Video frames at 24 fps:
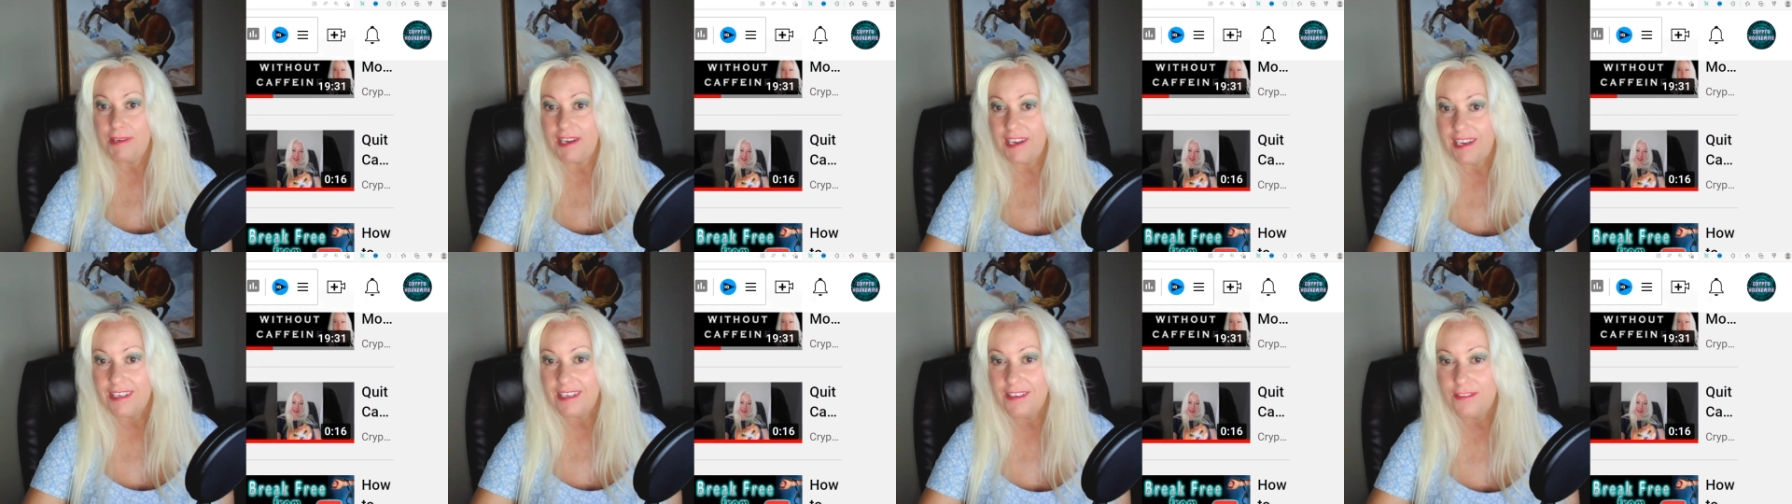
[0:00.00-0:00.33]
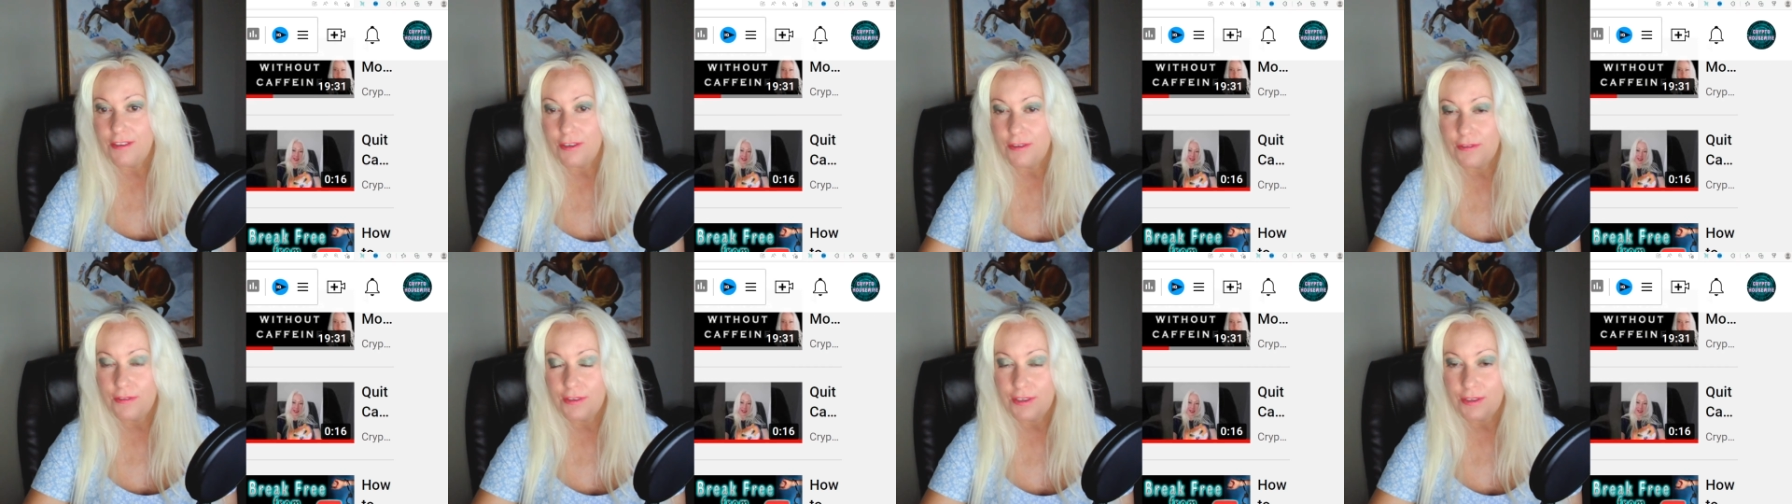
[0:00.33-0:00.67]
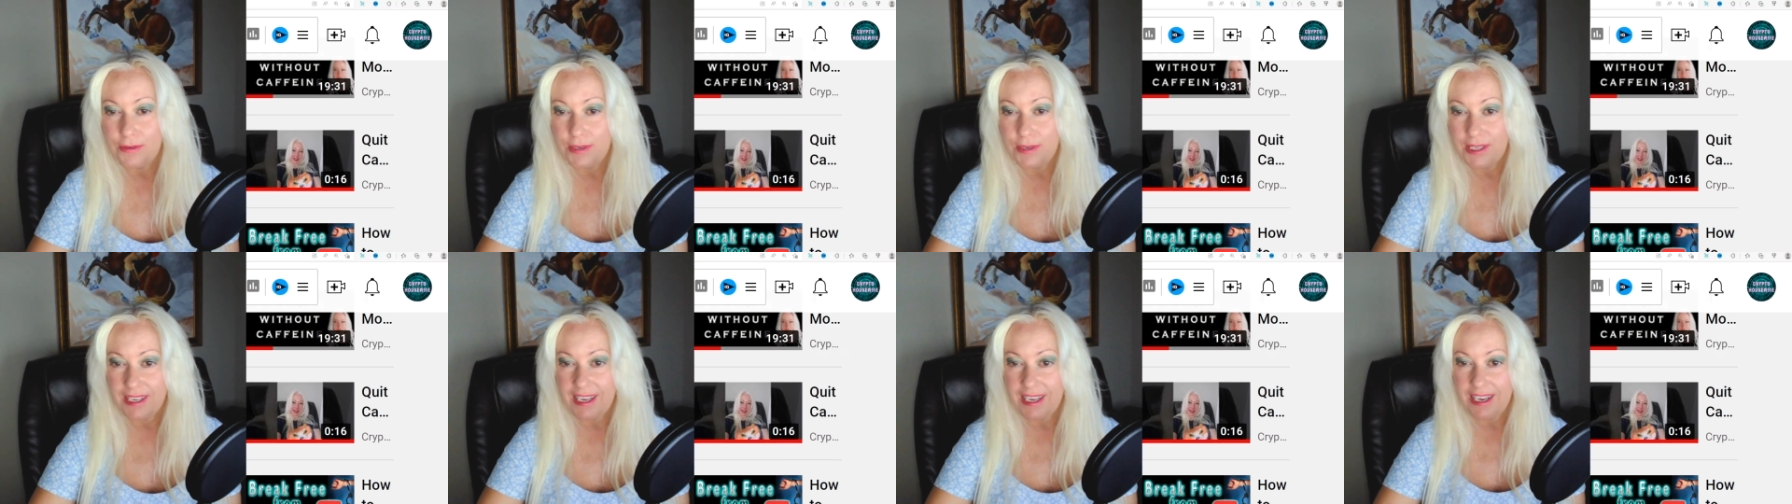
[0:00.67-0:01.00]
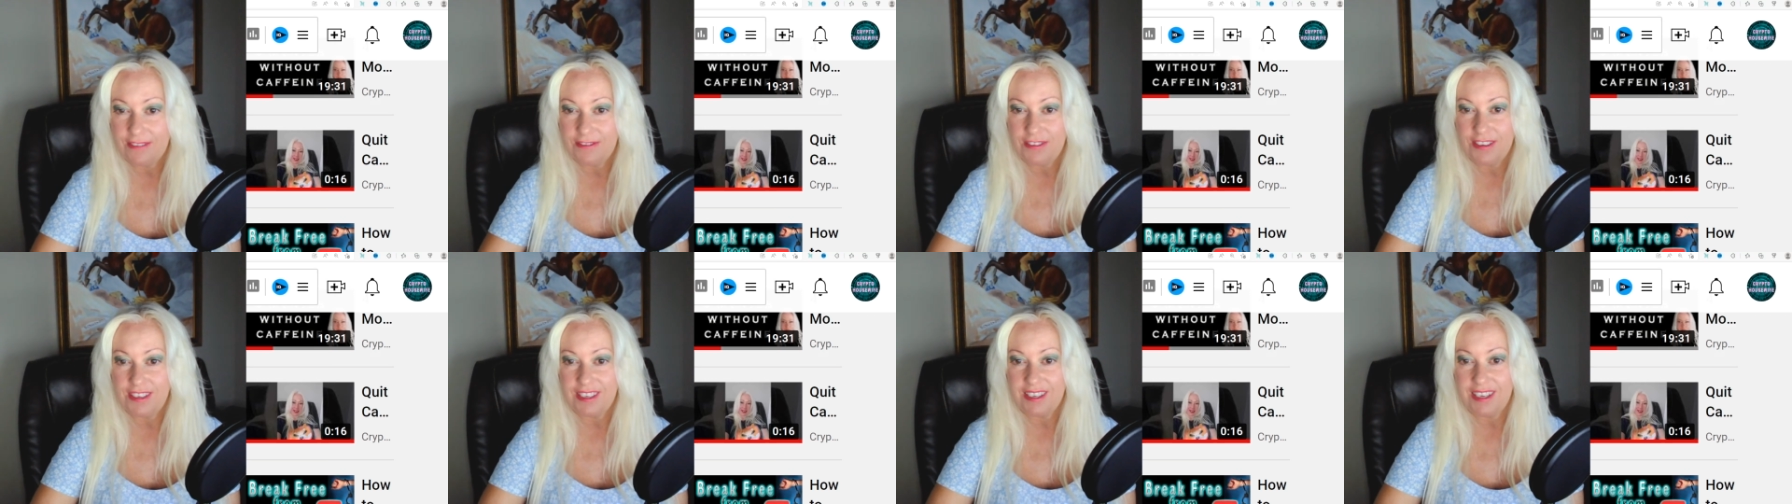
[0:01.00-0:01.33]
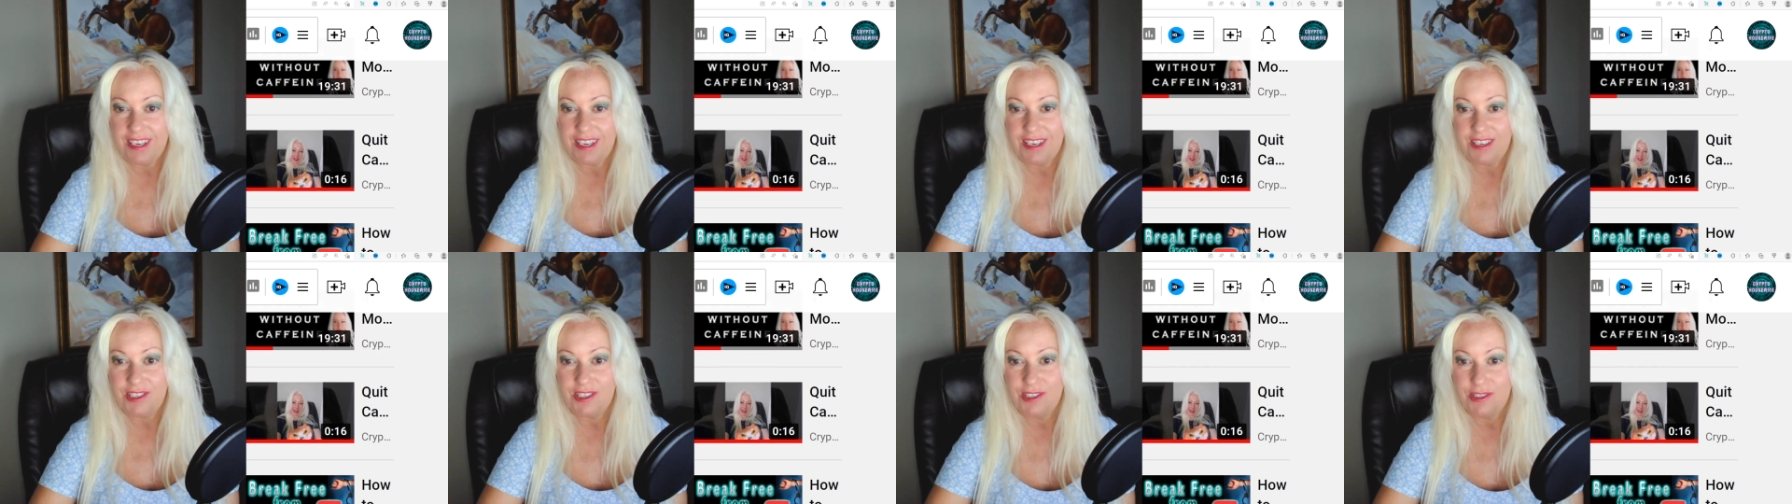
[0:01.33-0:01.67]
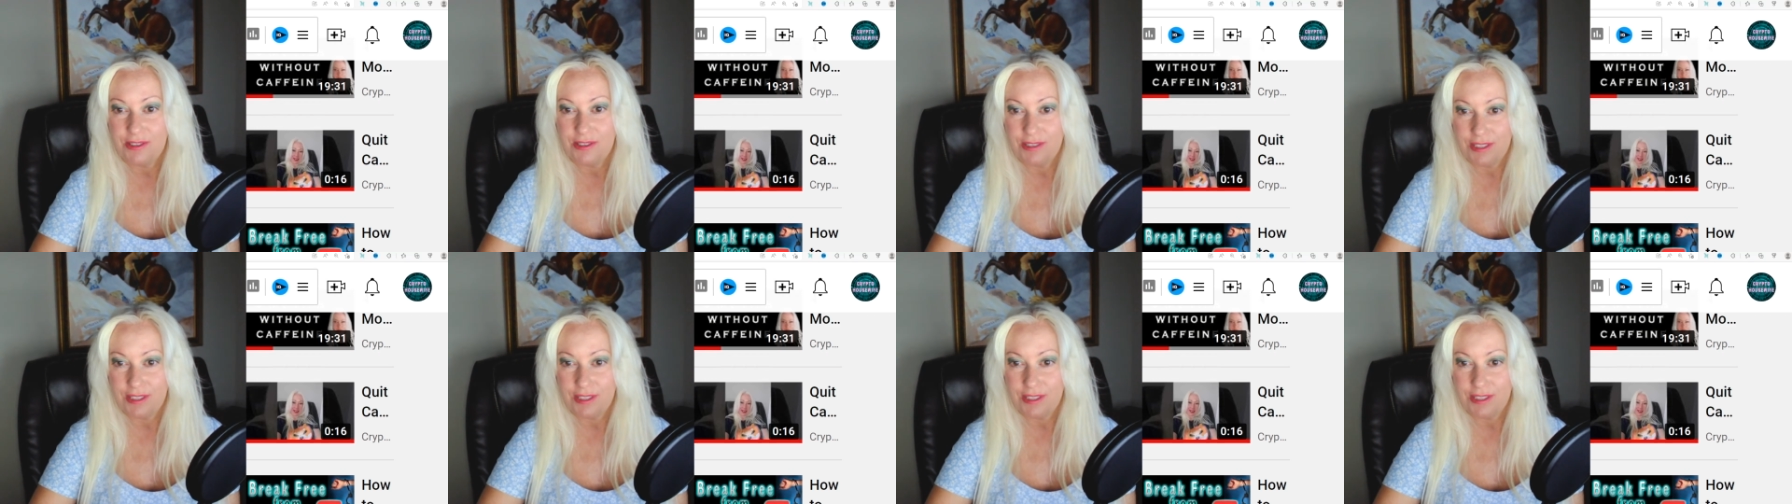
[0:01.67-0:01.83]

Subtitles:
ahead of you if you quit caffeine now.